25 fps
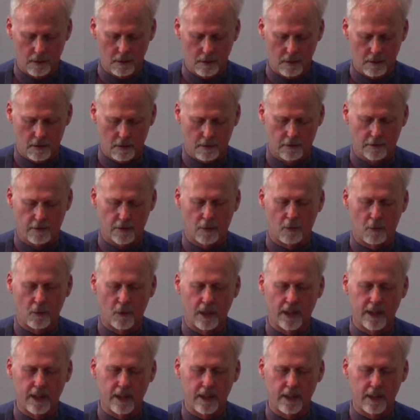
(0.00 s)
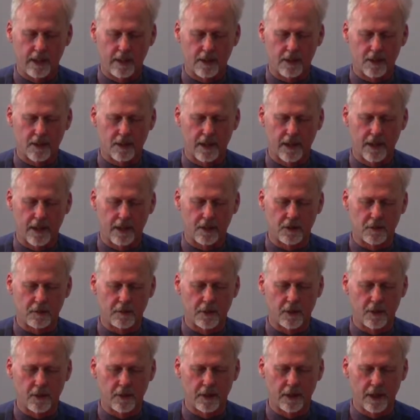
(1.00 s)
from what it is that is
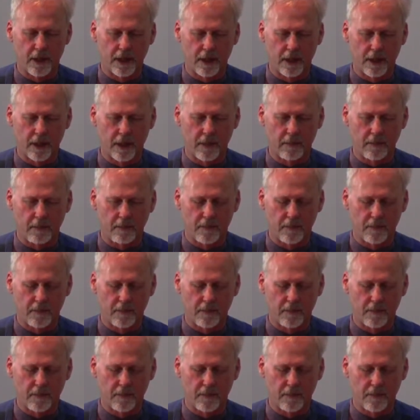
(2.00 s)
burdening them.